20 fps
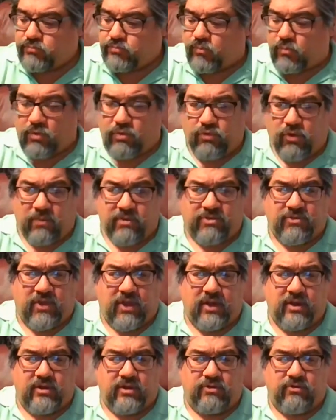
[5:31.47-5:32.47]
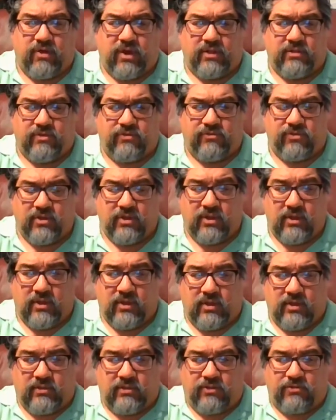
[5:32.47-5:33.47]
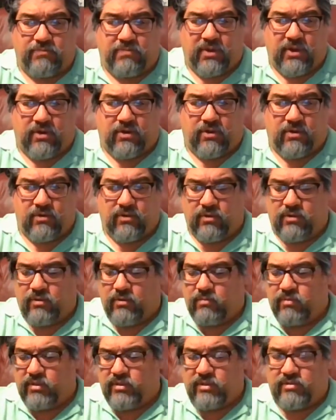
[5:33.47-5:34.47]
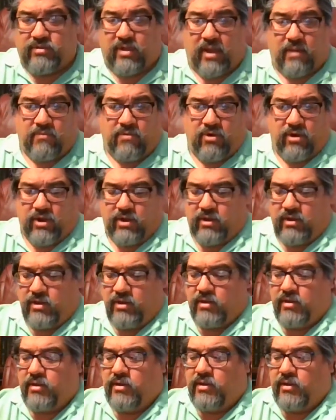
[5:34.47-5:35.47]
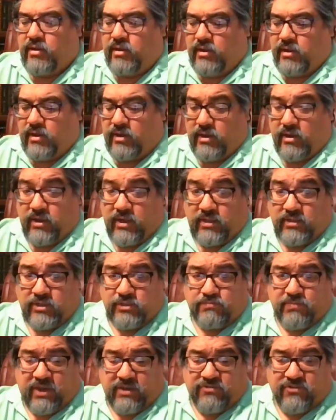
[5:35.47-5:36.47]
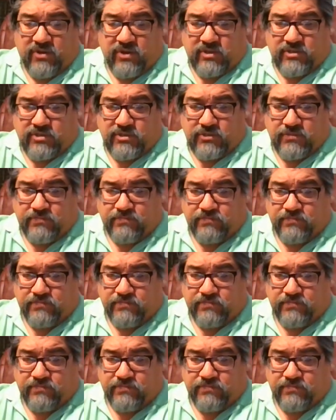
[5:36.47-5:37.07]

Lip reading: So I'm excited to try this beer with the tamarind and the spiciness.